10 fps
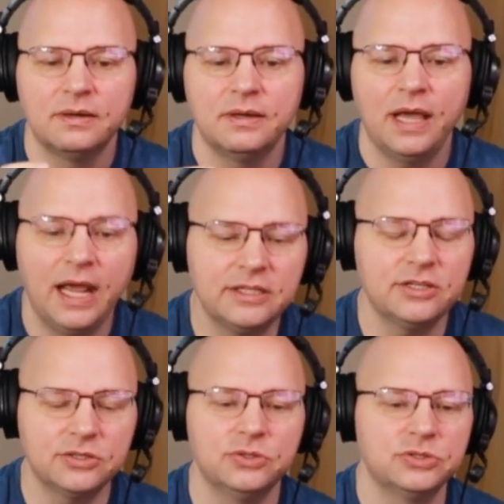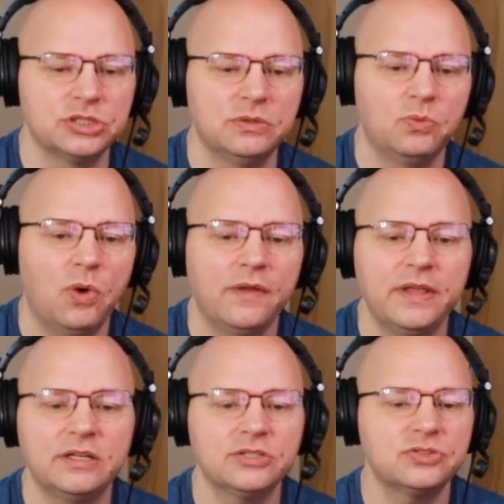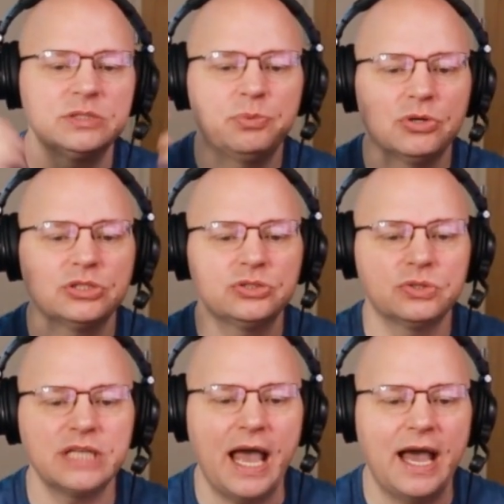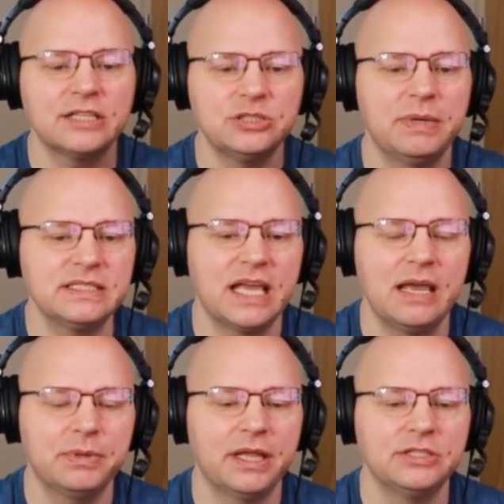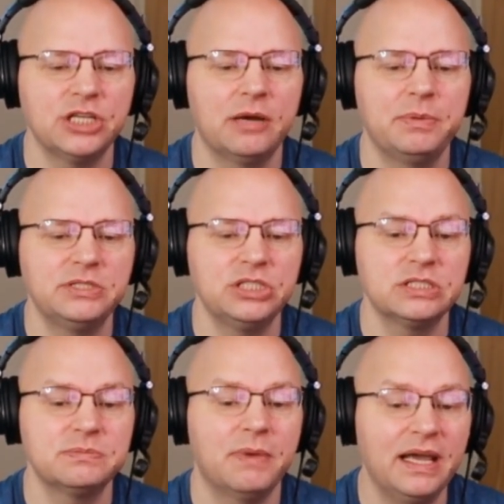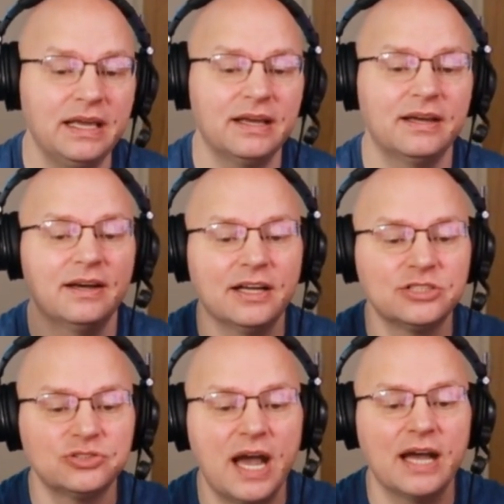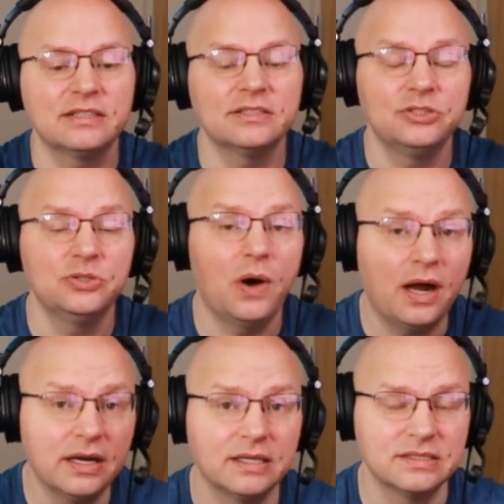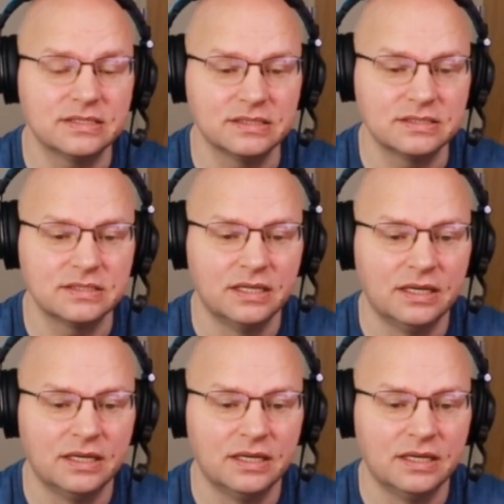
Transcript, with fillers: In conclusion, while the industry's push towards action based gameplay and JRPGs might attract new audiences,